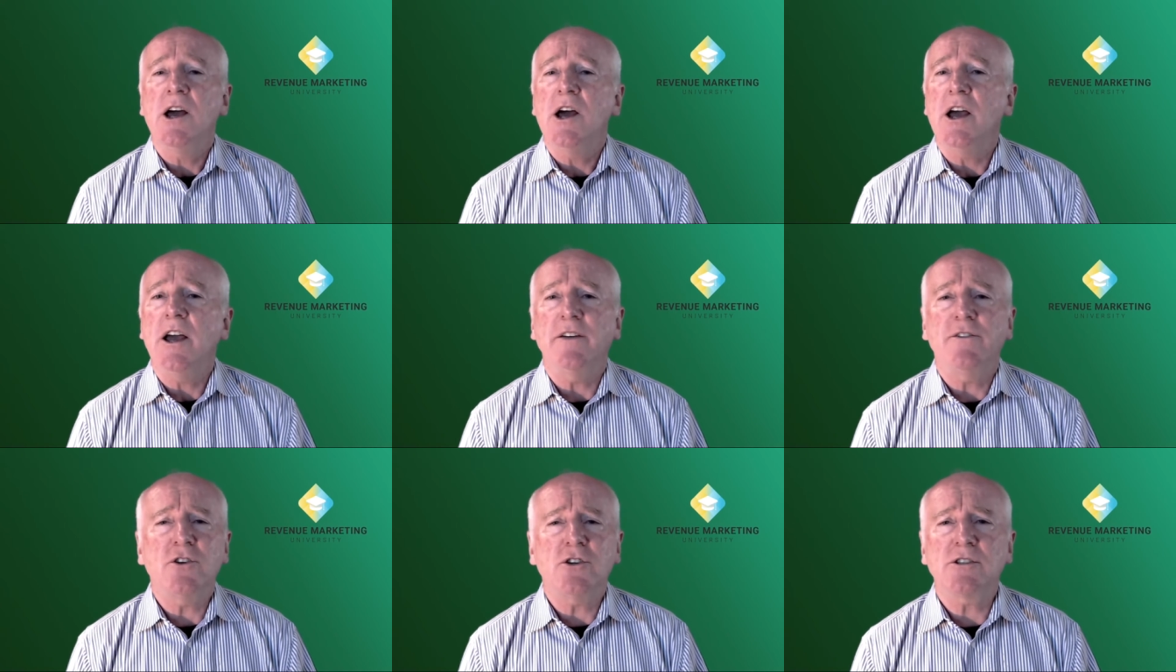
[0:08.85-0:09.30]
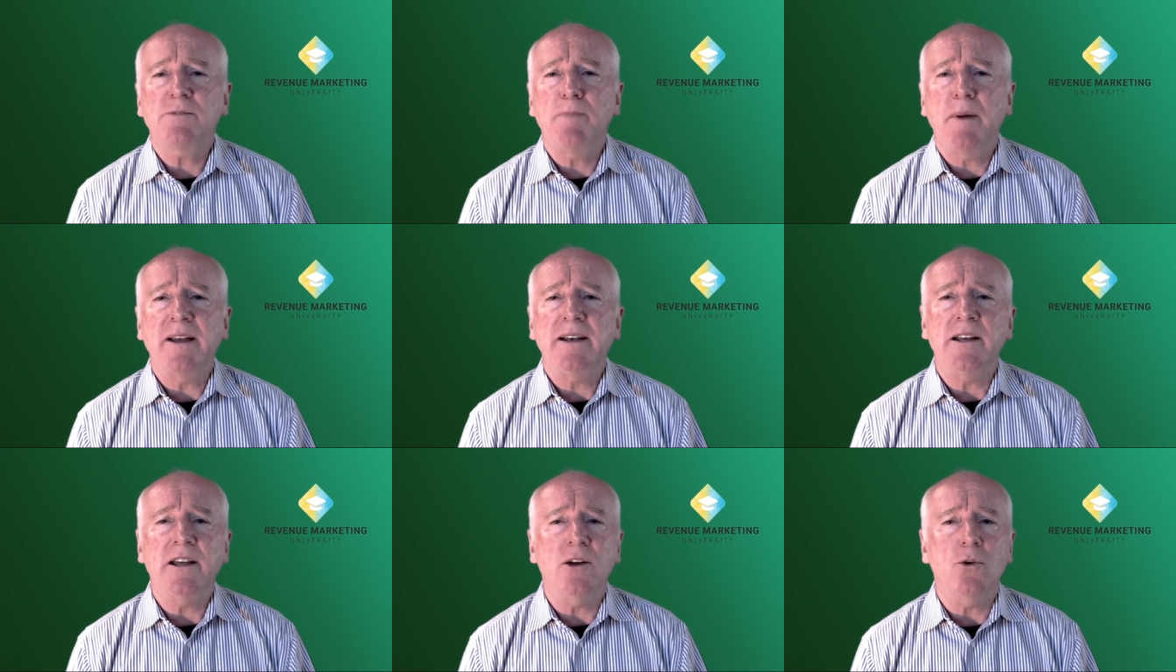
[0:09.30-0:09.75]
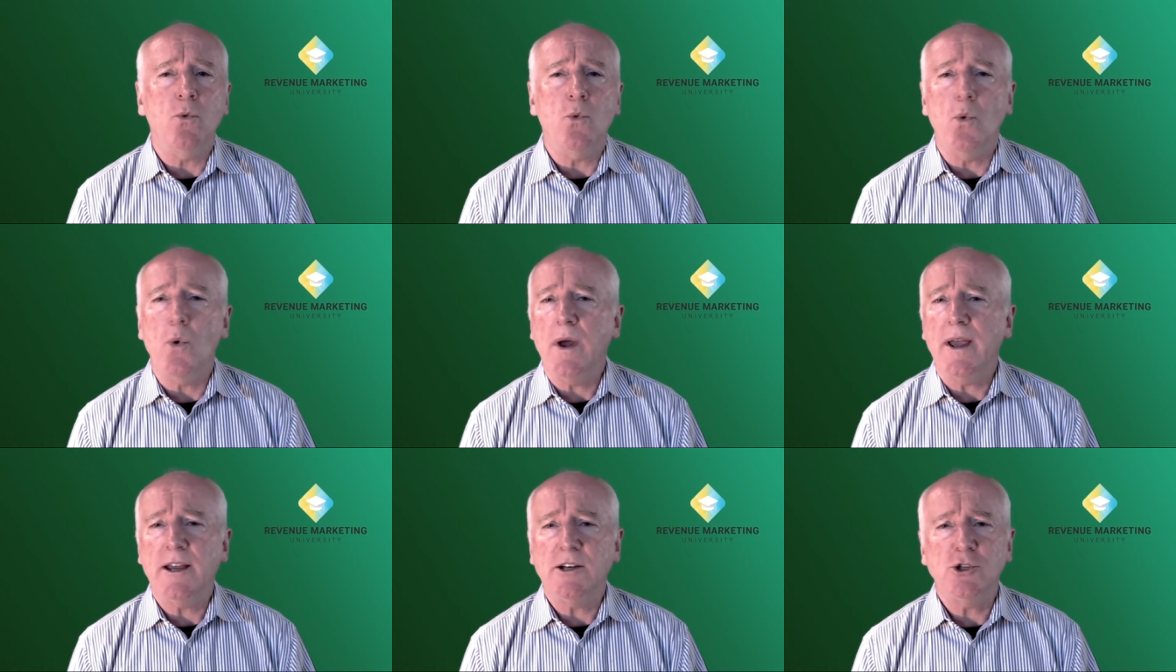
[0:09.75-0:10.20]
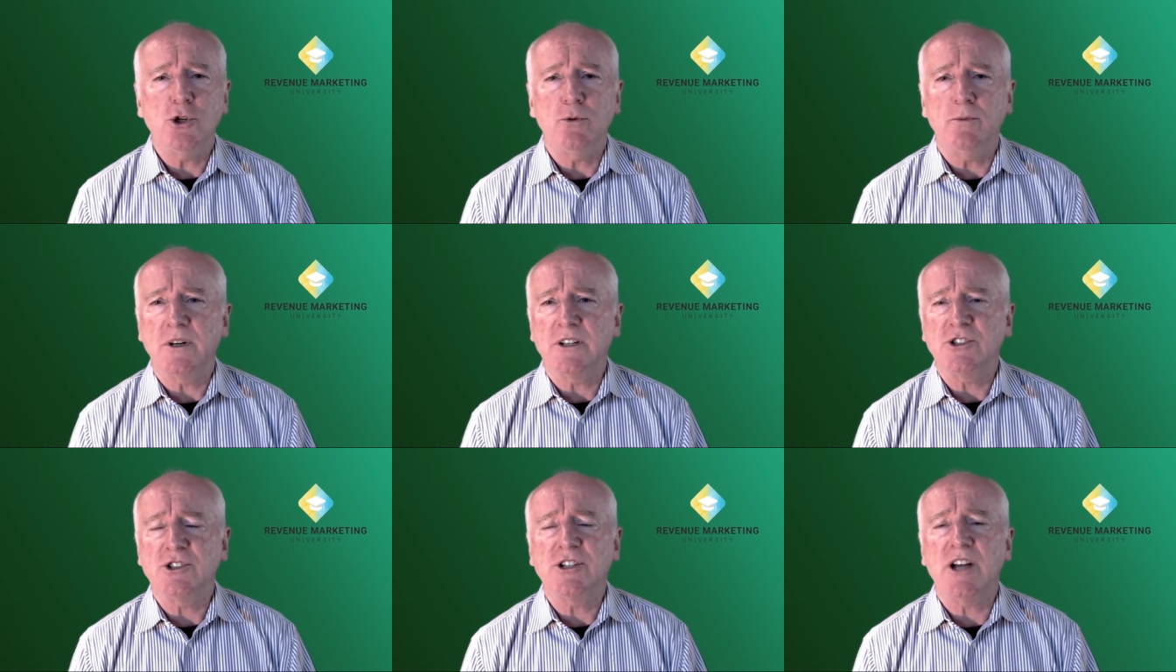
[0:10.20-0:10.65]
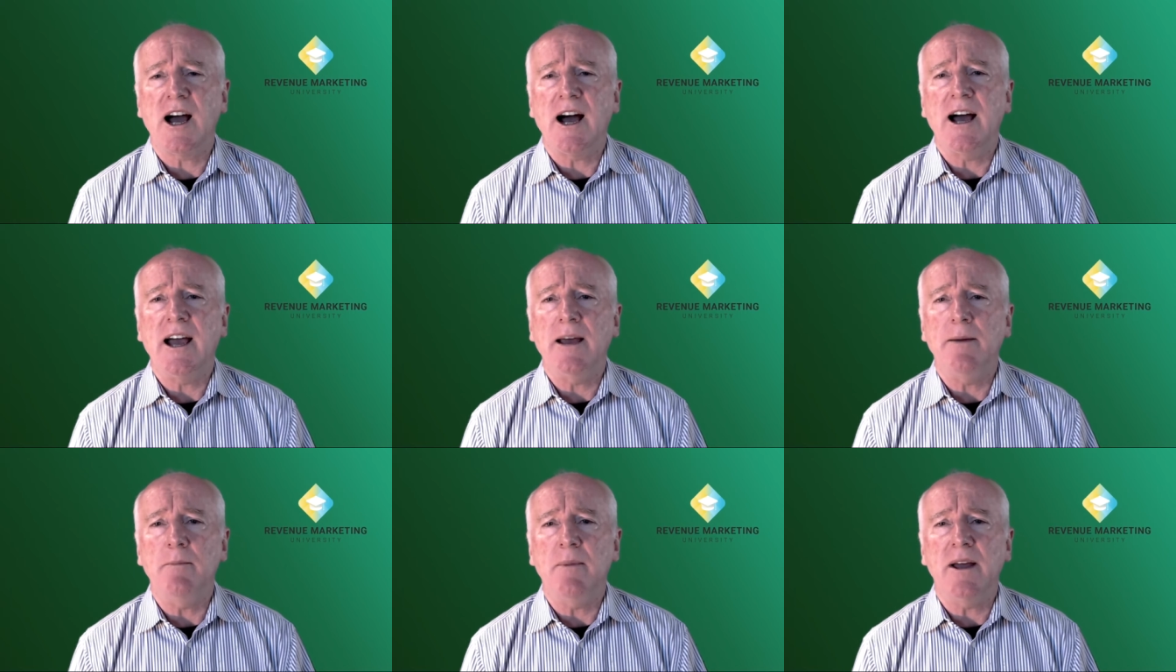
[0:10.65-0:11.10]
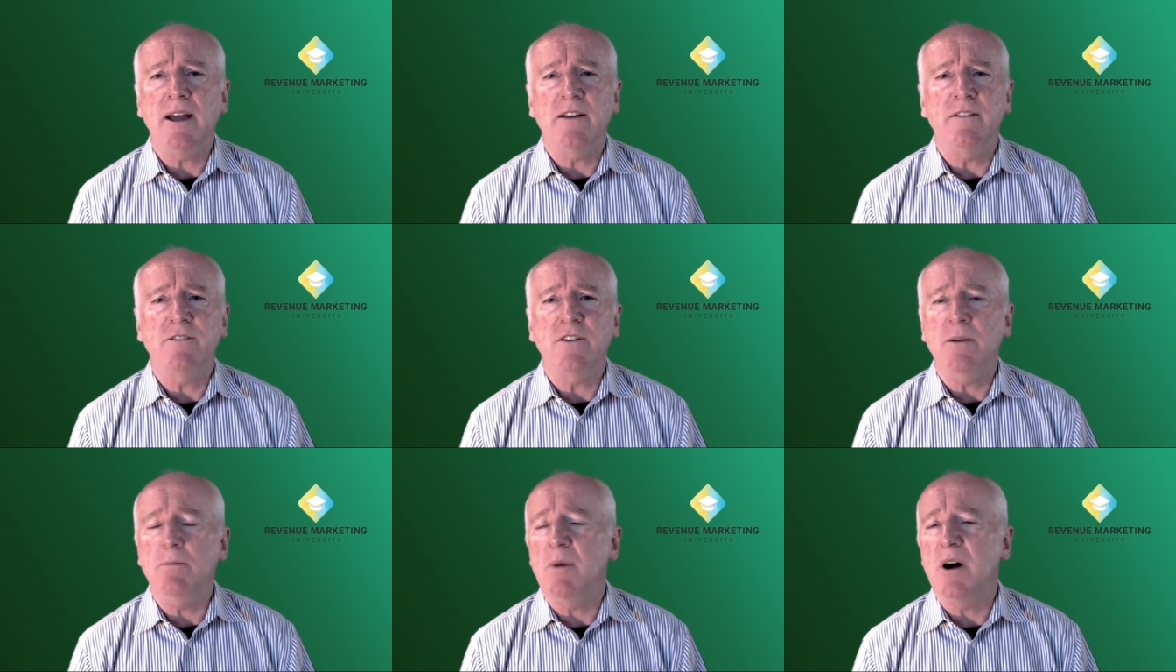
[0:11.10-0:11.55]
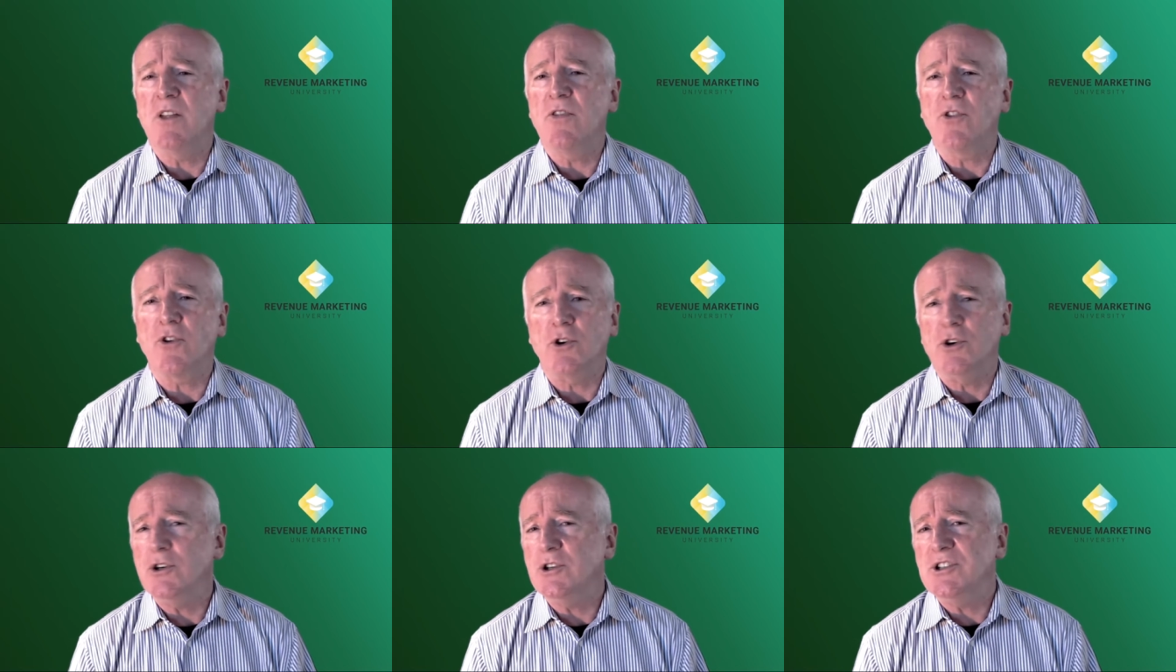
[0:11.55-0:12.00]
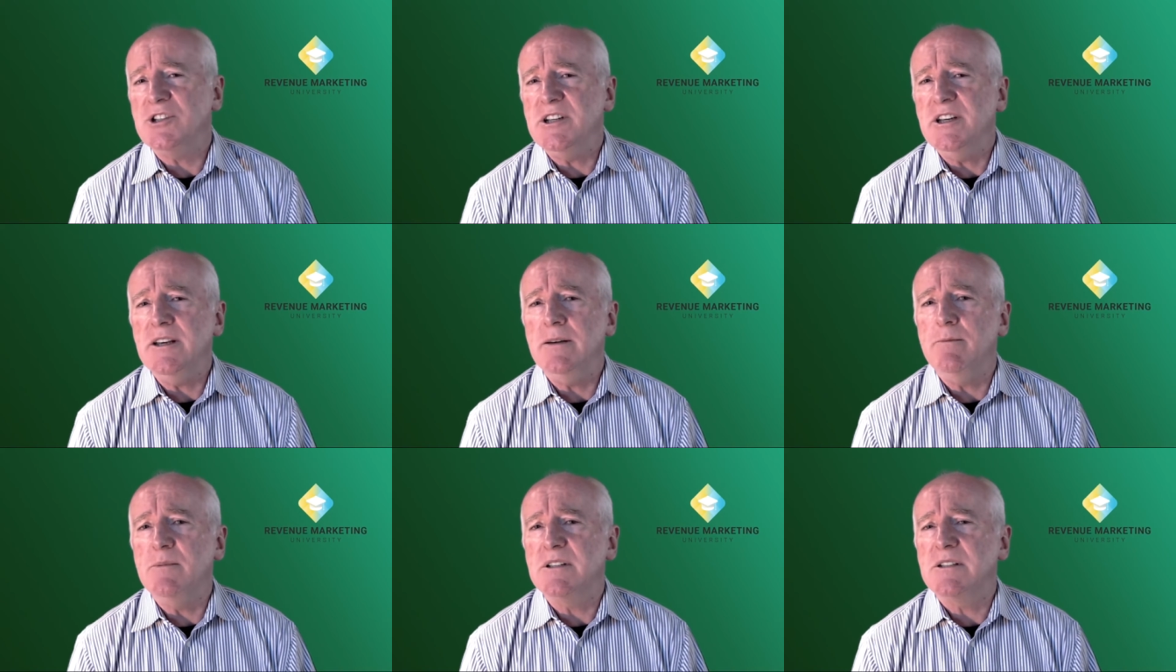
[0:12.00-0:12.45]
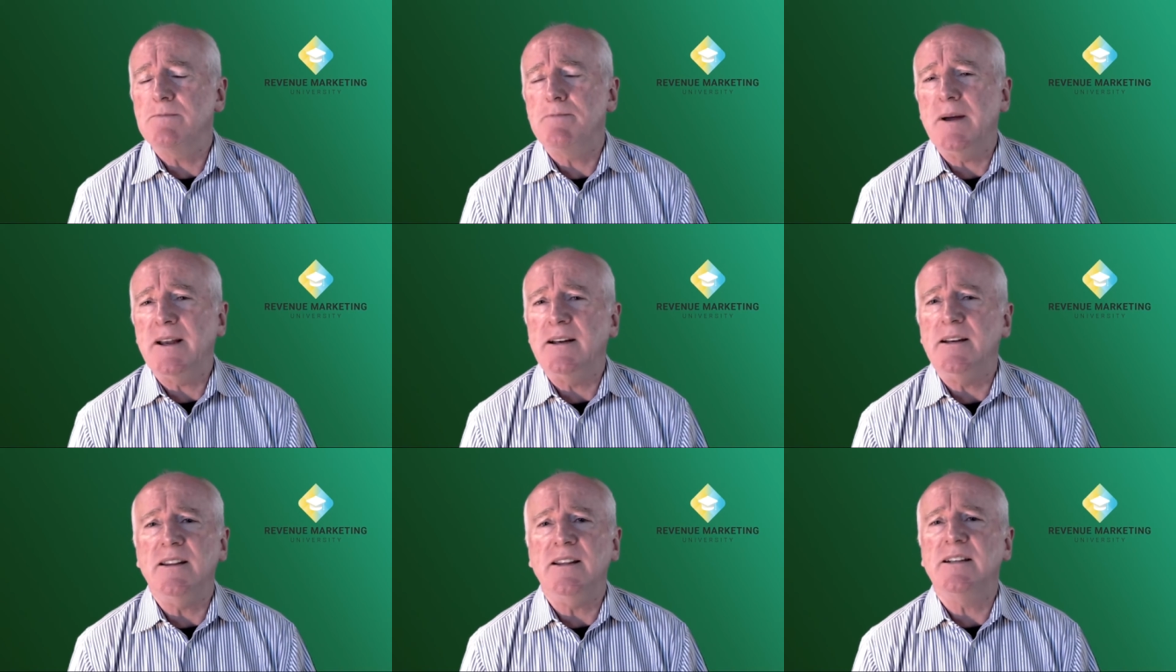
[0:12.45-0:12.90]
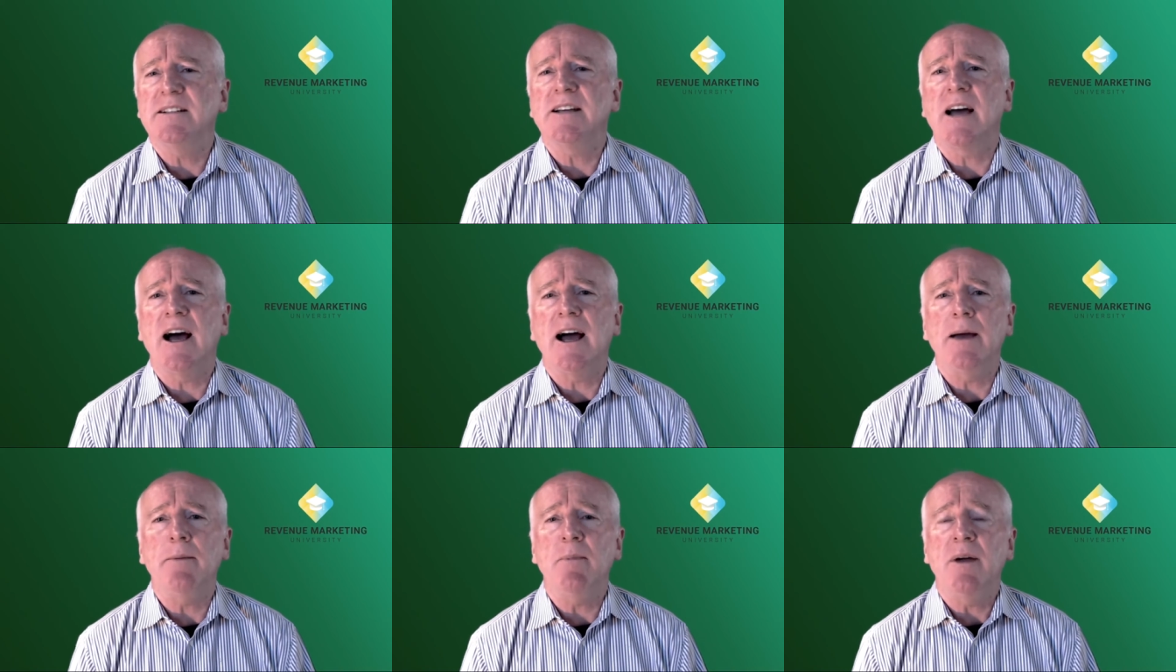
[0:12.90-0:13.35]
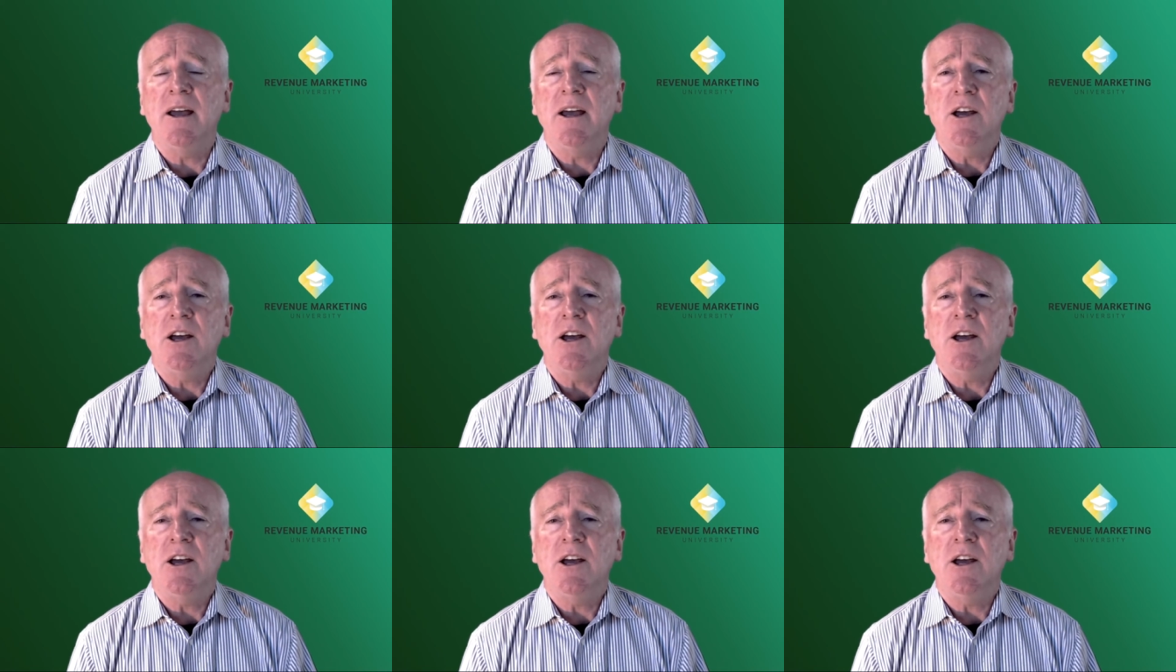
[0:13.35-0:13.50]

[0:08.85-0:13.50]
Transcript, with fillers: If you're spending way too much time every month or your team is spending the time